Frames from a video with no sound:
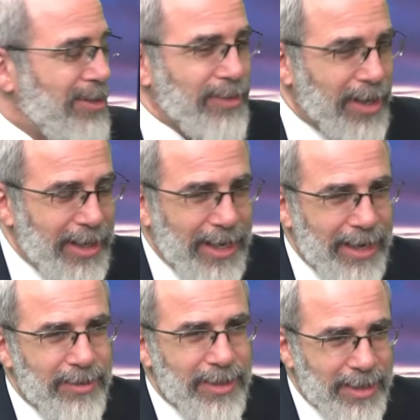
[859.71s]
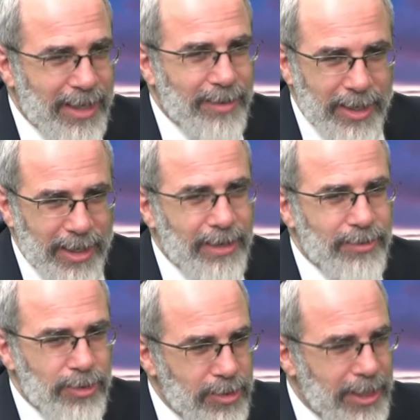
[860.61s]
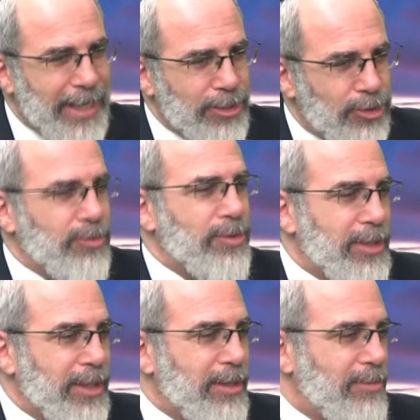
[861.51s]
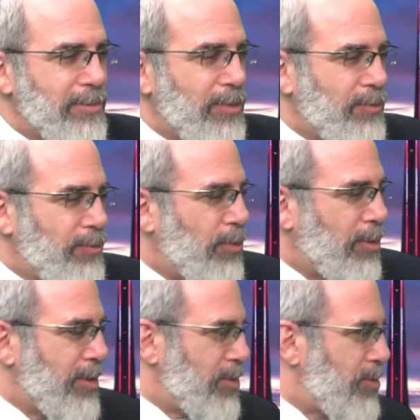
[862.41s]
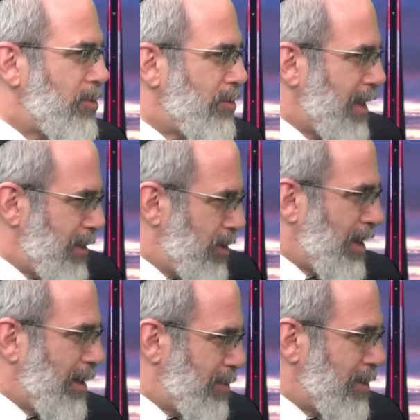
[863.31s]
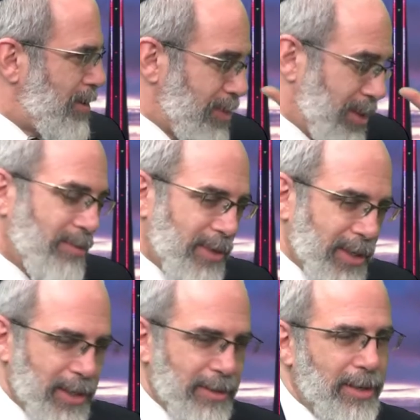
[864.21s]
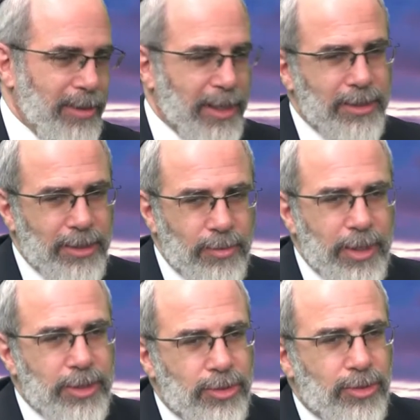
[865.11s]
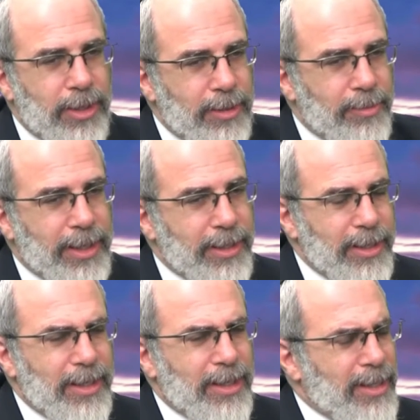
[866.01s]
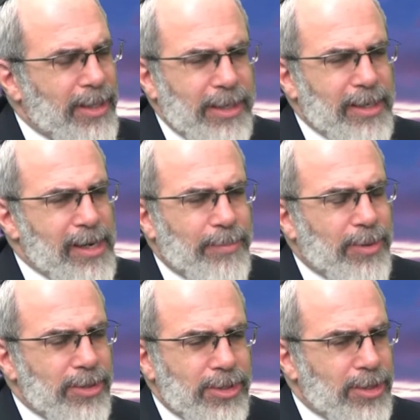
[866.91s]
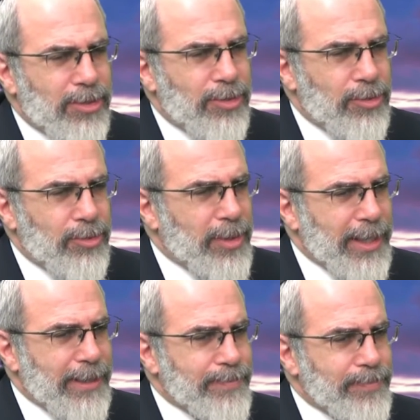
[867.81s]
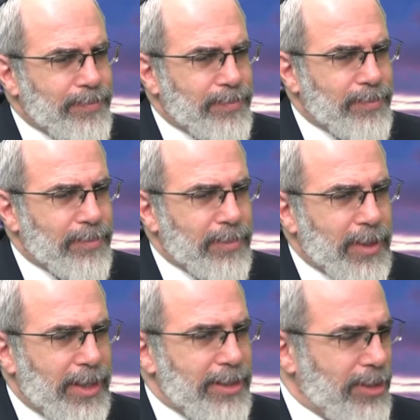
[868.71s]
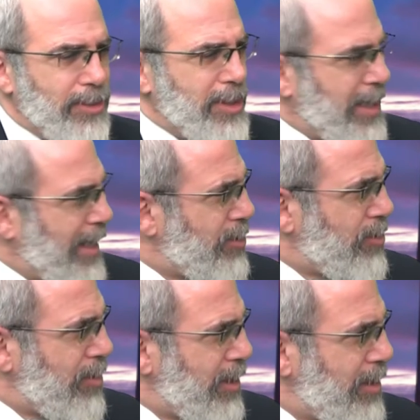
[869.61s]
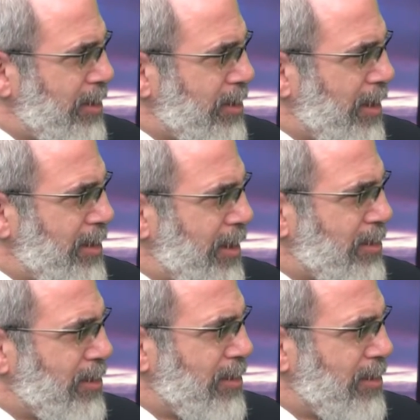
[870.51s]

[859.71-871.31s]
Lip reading: You've got to have it coming out of you naturally before you adopt something. In fact, I can tell you one story about a person who... can I tell you a sad story in this context?